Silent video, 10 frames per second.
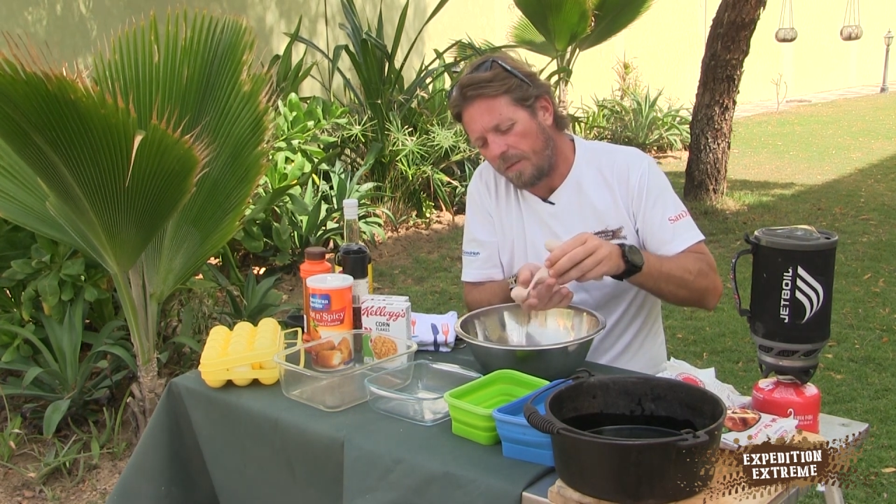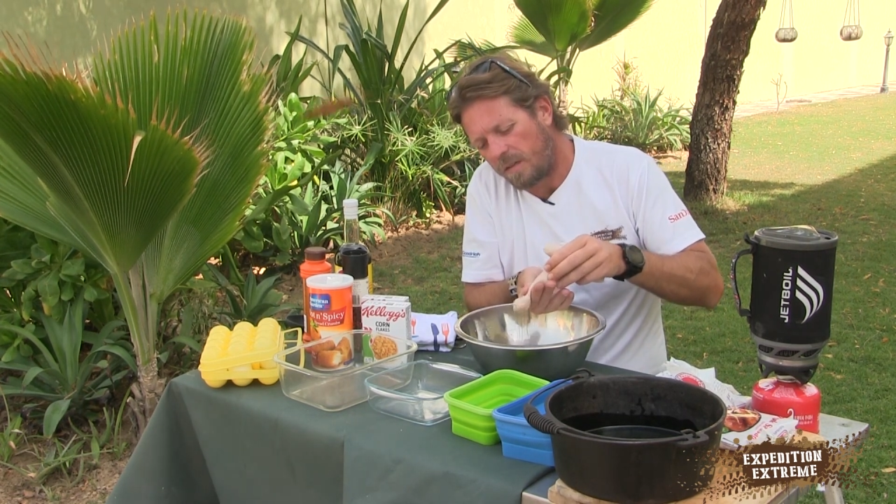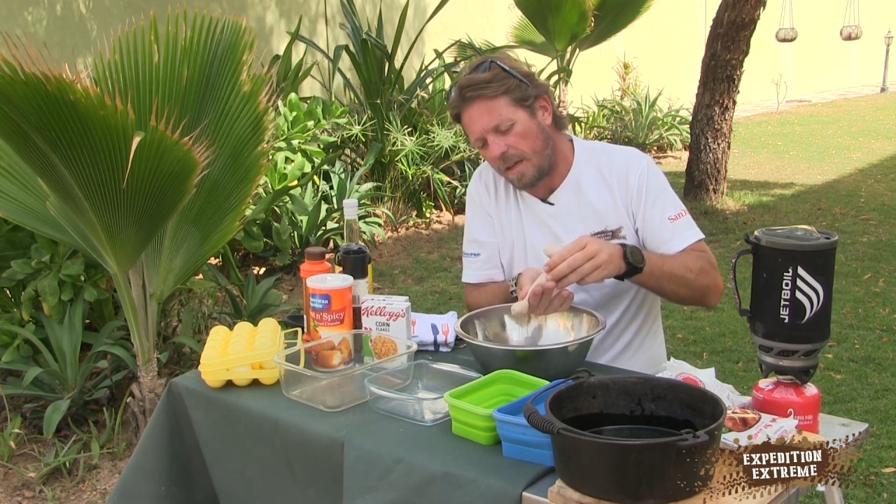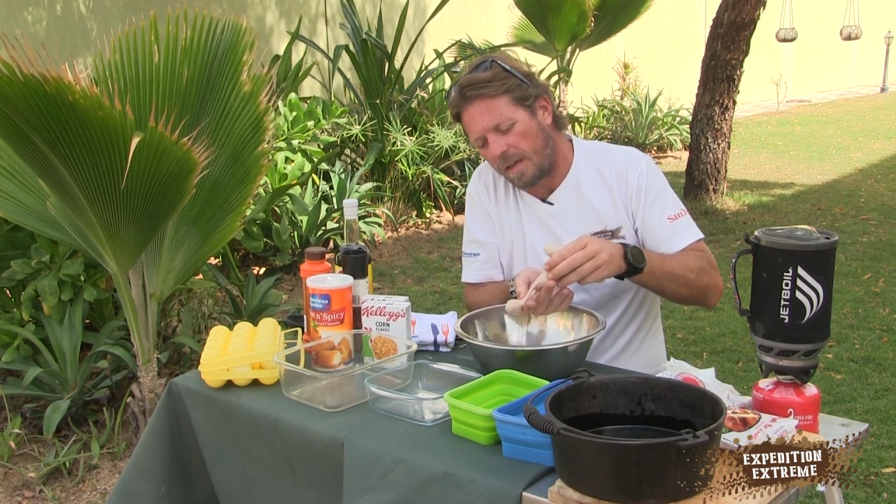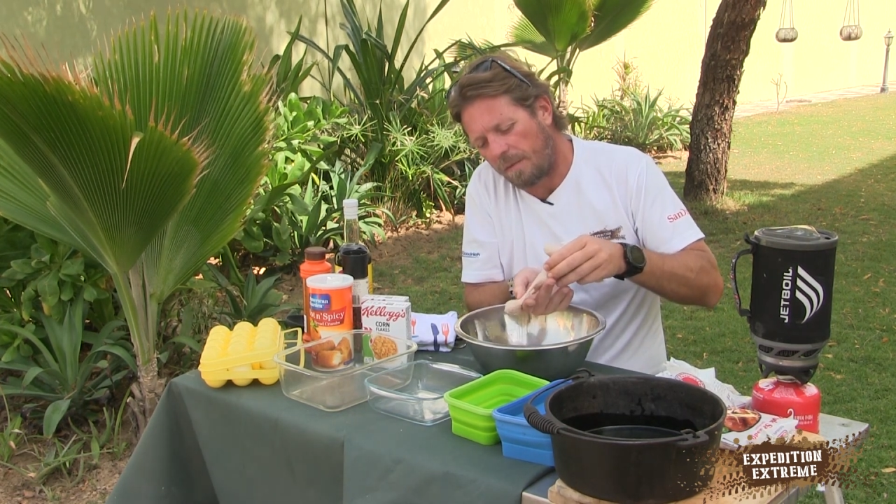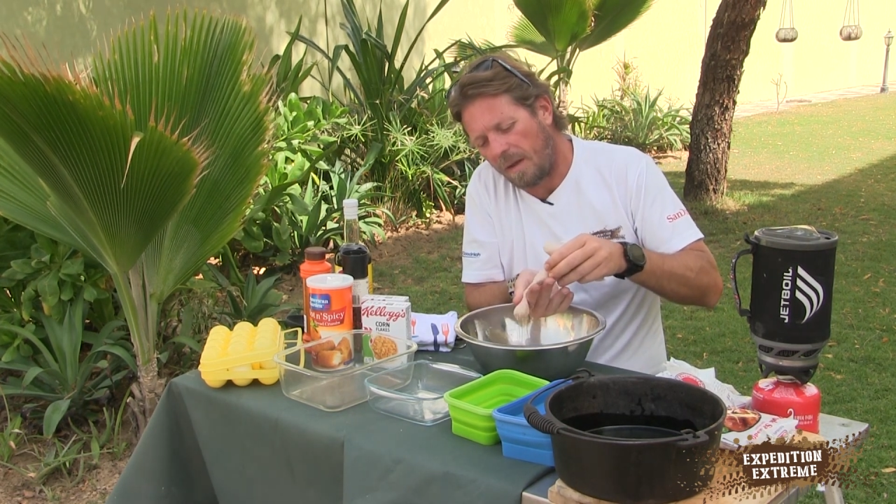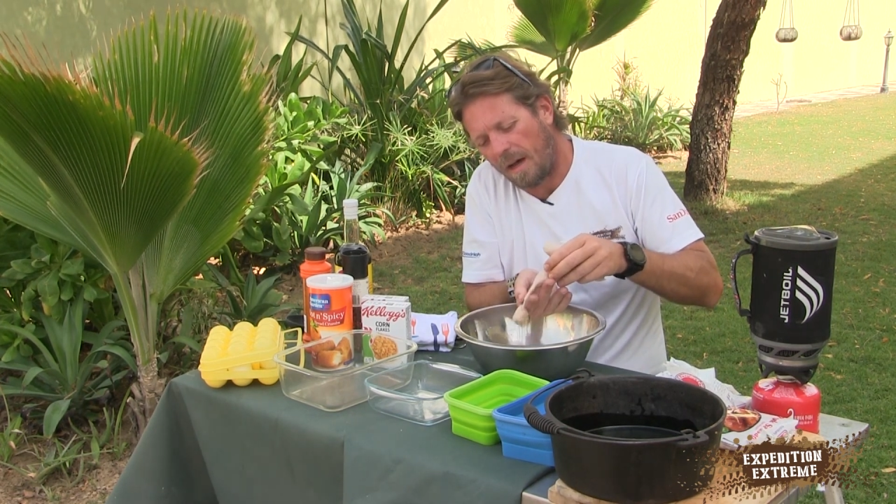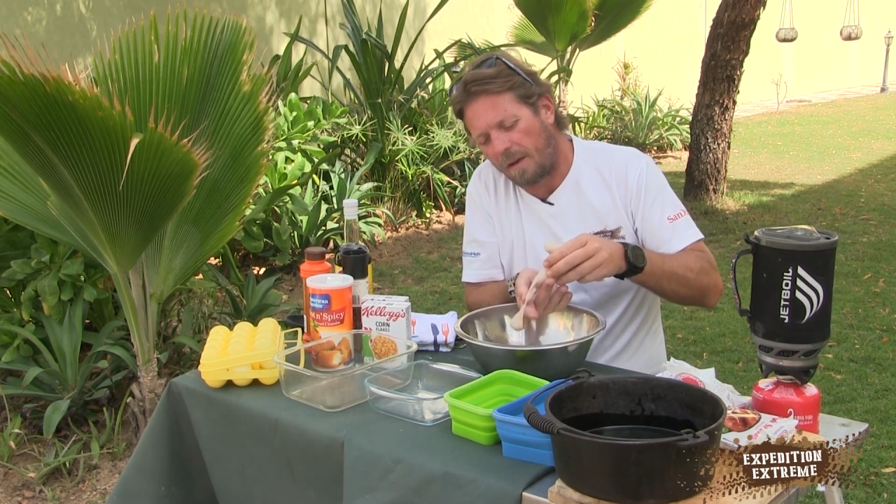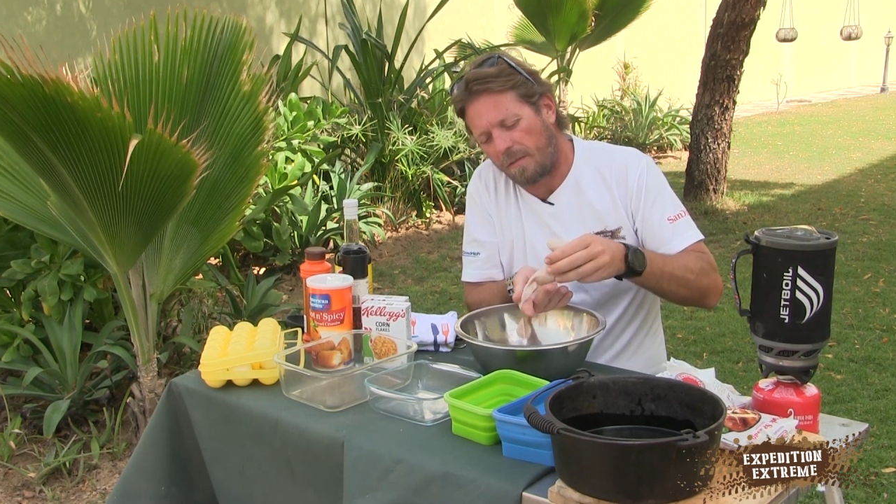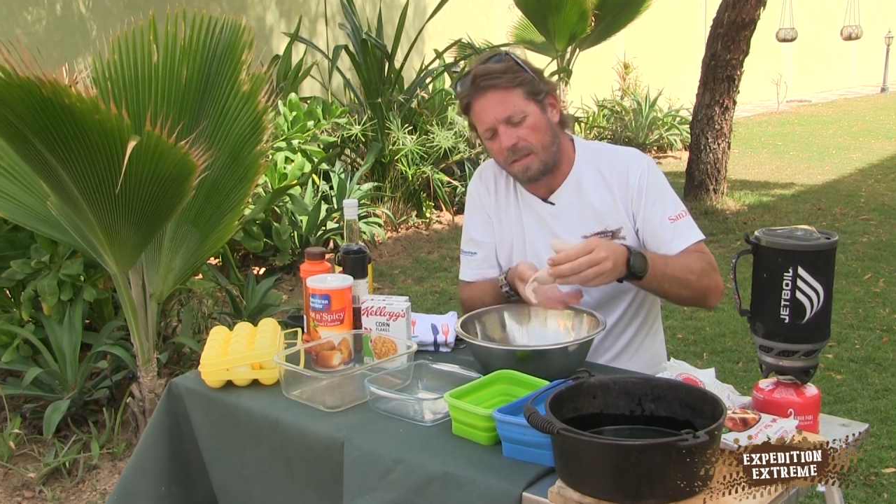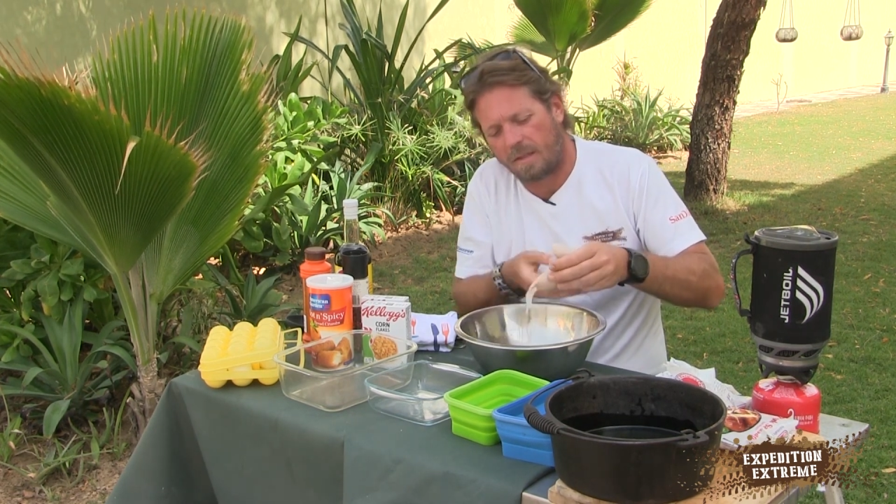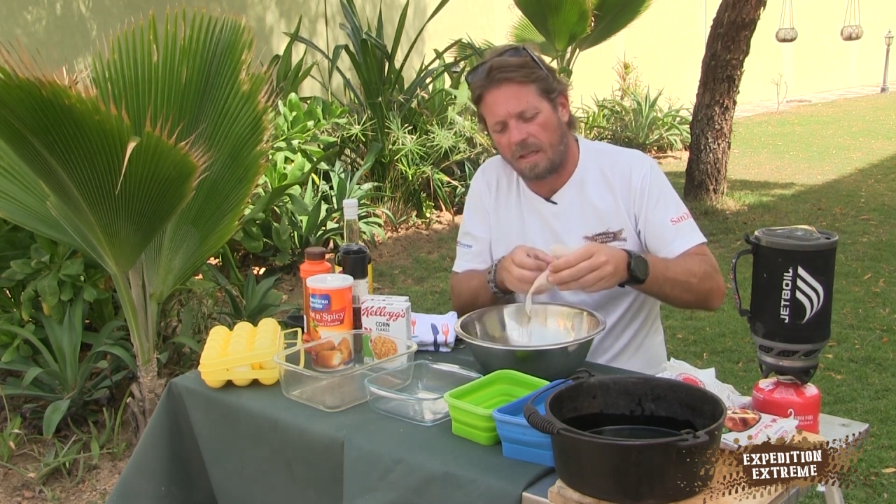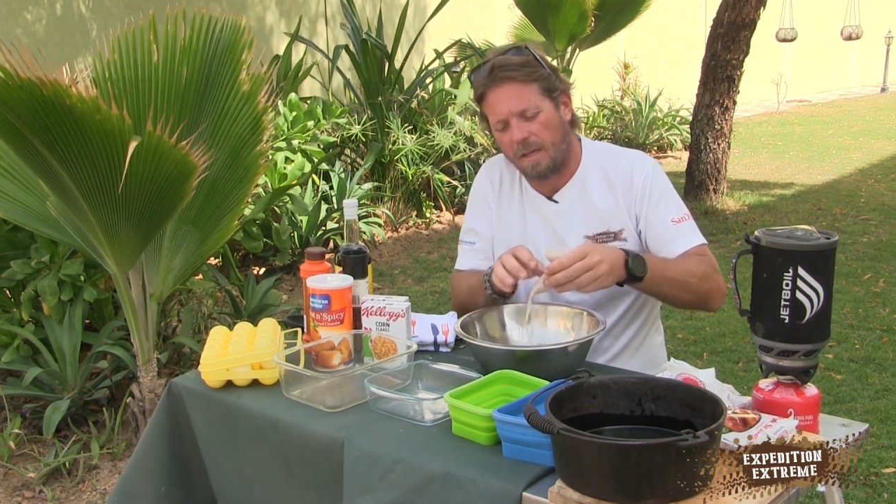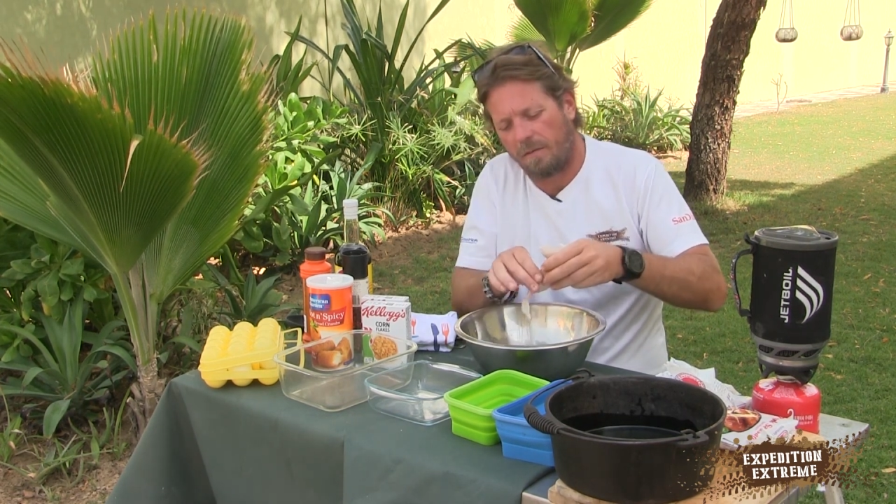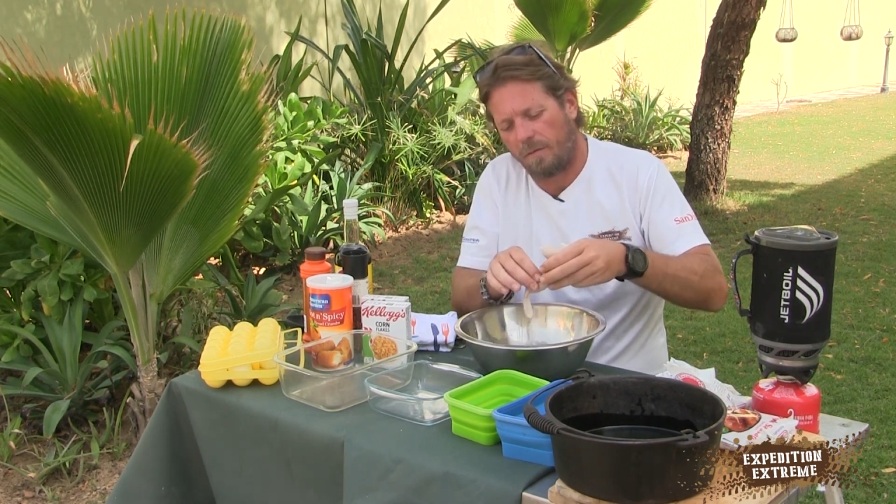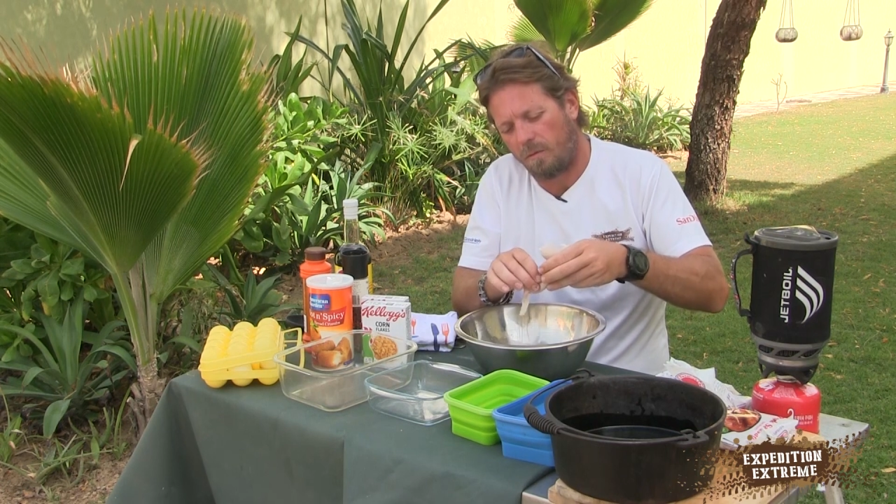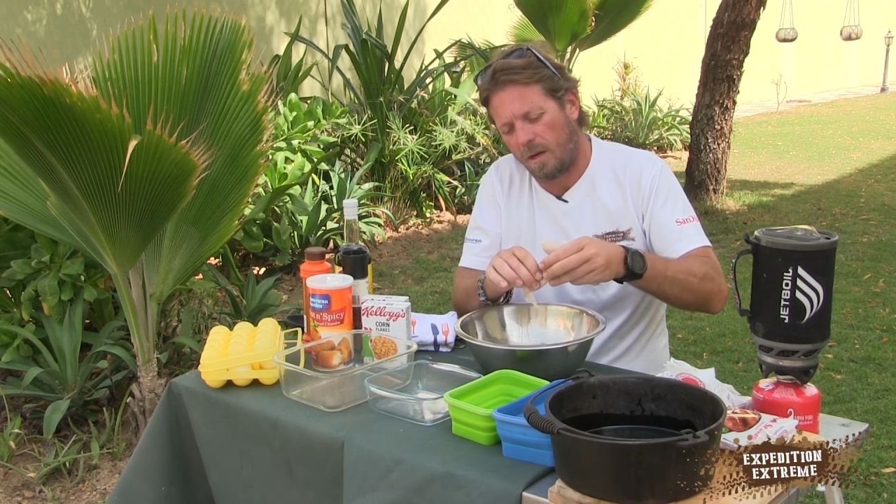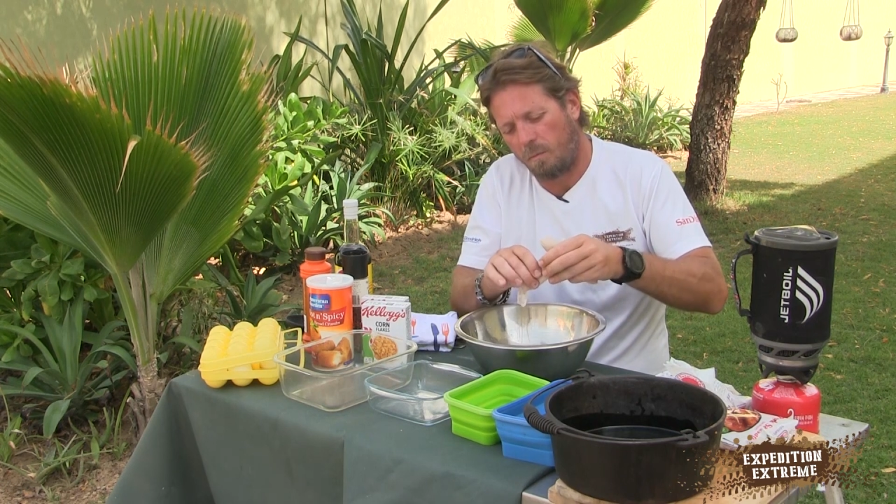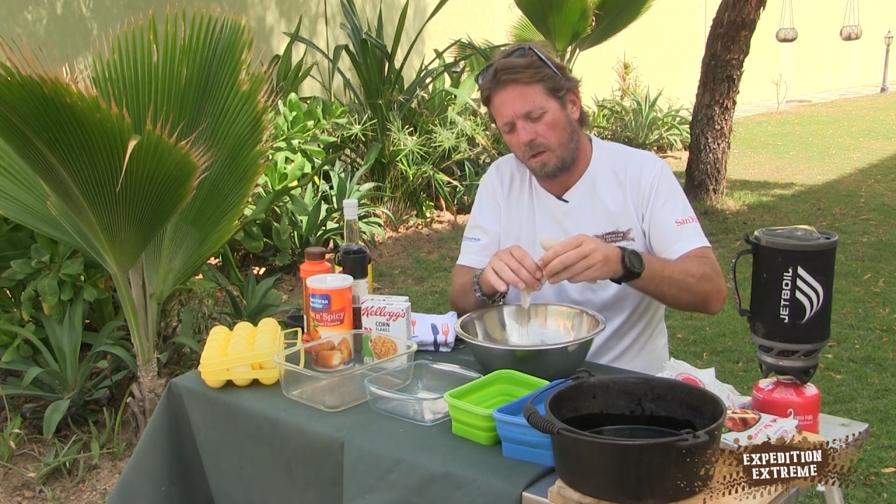taken out of the skin, right?